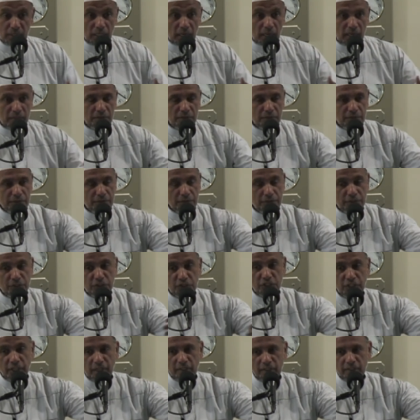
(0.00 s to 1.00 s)
A lantern
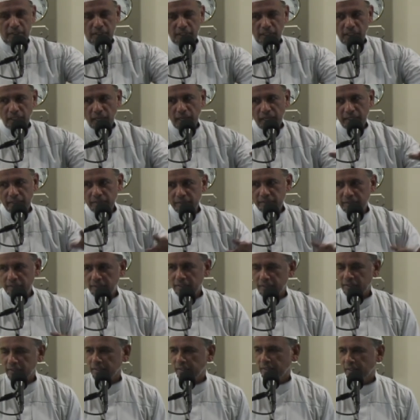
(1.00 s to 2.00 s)
sheds light.
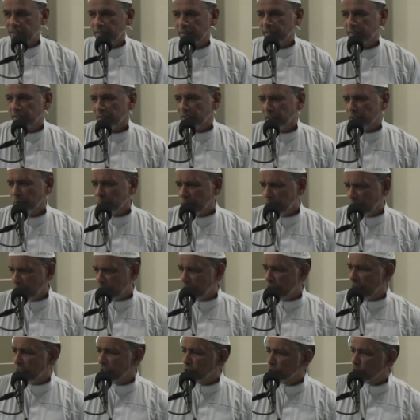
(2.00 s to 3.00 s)
It
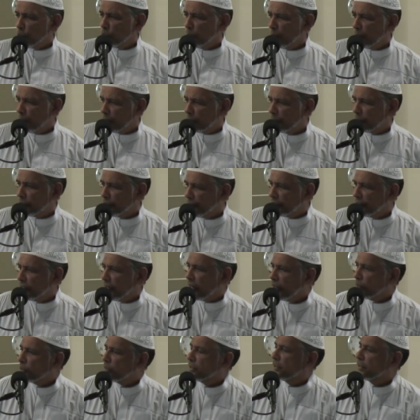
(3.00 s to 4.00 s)
eventually will burn
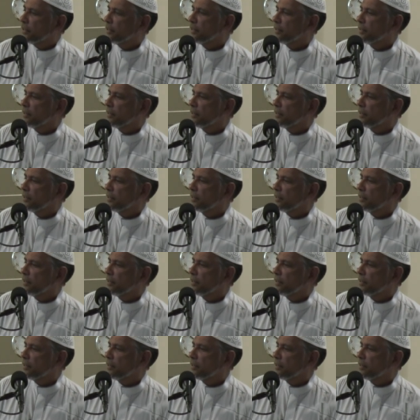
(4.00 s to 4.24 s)
out.